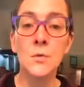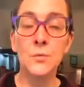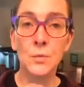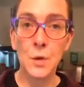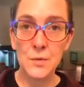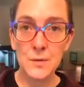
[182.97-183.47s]

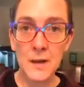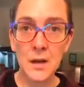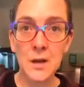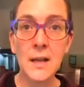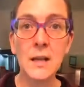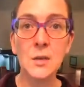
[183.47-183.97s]

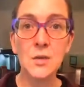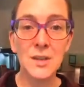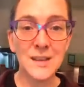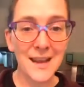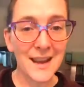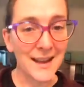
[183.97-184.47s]
Rosemary,
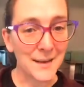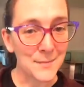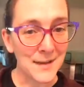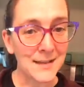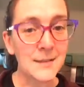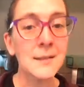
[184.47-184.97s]
usually I add a
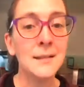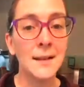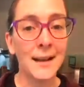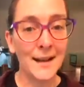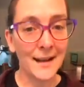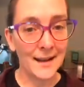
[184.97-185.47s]
mint
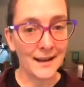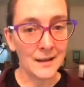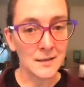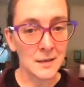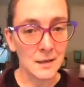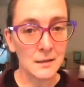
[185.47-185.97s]

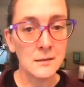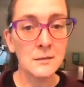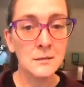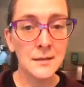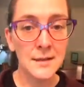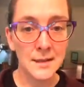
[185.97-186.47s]
and a
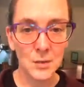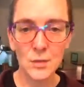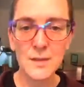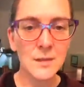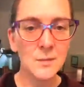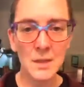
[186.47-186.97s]

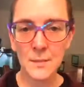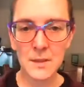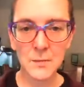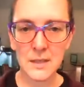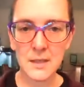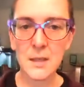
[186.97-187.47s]
citrus. Sometimes I
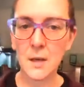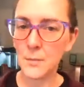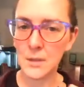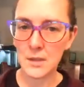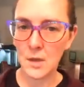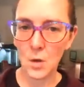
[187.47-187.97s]
mix it up,
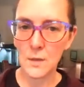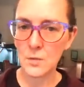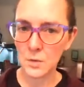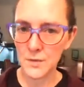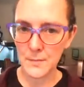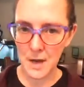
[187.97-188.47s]
but it's always
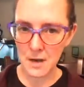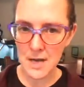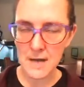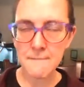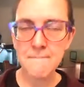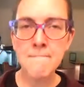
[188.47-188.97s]

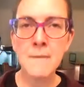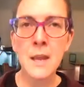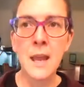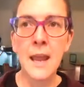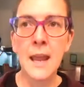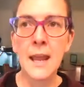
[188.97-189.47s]
rosemary.
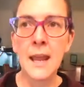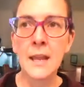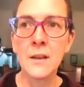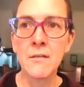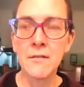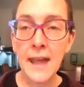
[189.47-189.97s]

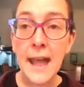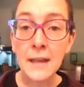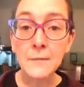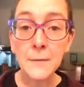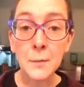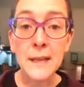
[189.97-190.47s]
And that,
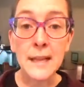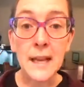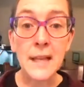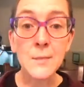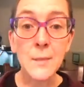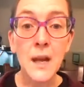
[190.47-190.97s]
for me,
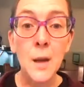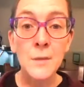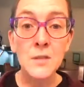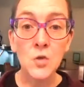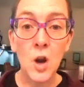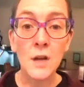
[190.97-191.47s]
has become a
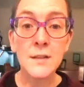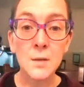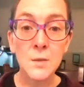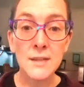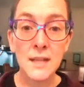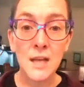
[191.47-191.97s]
strong
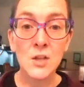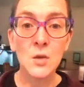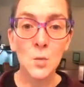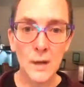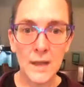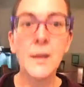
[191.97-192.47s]

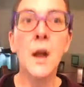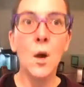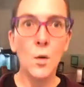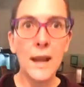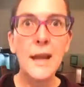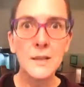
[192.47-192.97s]
association with,
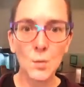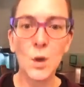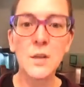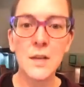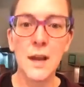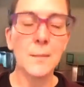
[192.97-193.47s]
okay, it's
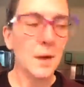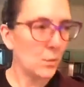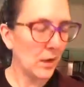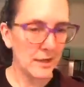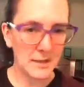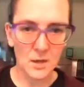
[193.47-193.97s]
work time. I
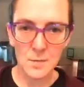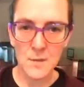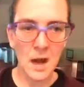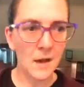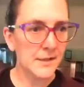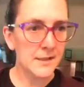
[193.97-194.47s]
bring it down to
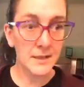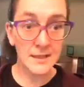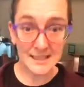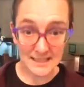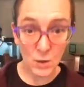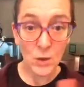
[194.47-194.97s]
my office, I
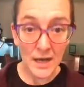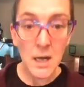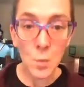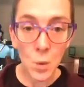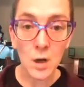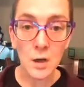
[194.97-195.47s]
sit down, and I
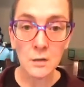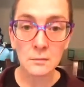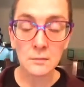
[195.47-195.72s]
work.